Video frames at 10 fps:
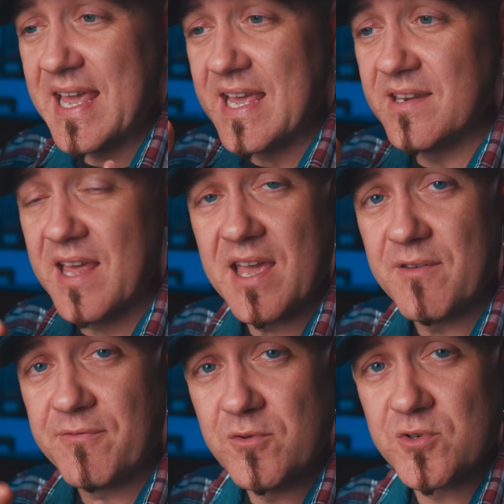in
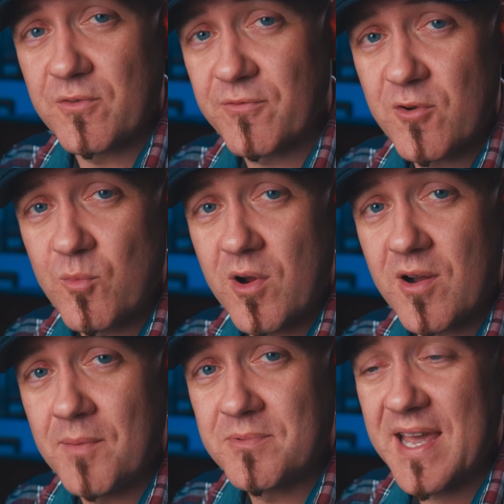a future firmware
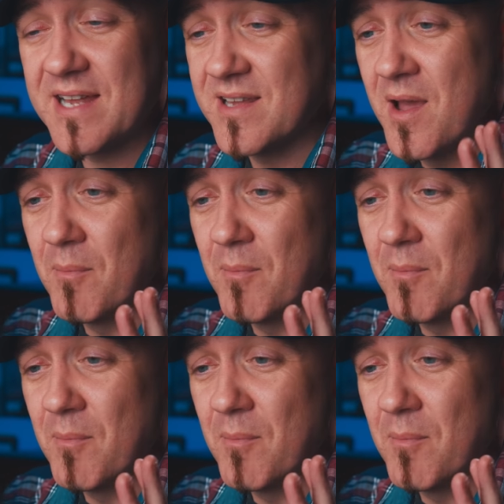update,